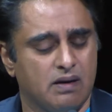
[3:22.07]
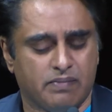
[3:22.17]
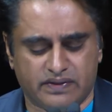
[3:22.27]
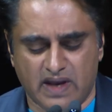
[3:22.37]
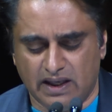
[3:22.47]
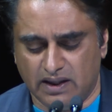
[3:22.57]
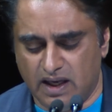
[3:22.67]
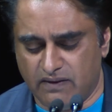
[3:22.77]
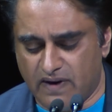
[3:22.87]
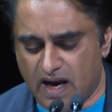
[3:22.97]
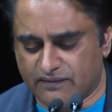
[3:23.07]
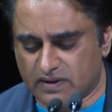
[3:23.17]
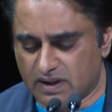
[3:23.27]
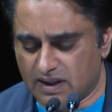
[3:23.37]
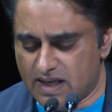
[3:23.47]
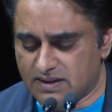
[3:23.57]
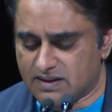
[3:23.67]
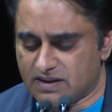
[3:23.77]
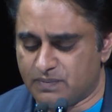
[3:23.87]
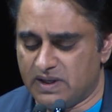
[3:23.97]
but they leave after the
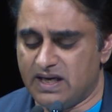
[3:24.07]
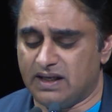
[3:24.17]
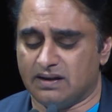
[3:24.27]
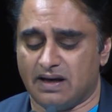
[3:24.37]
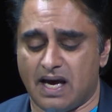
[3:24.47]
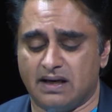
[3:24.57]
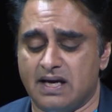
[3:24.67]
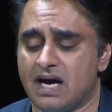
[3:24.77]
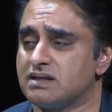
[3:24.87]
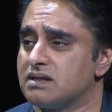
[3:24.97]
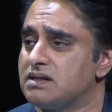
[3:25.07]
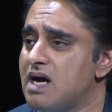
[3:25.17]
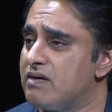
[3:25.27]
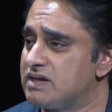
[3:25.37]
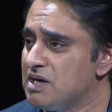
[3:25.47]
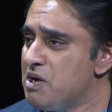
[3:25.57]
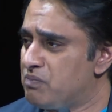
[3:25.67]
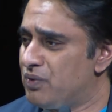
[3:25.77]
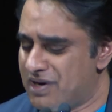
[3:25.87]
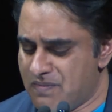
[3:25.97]
lettuce has been eaten, and he has the terrace
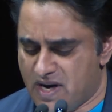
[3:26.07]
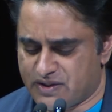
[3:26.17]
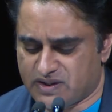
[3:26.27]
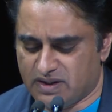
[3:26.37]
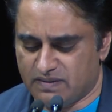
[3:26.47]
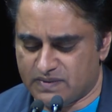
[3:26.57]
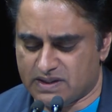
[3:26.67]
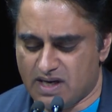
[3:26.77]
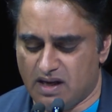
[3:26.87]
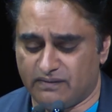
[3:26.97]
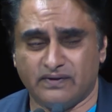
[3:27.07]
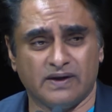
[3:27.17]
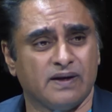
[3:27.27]
pretty much to himself.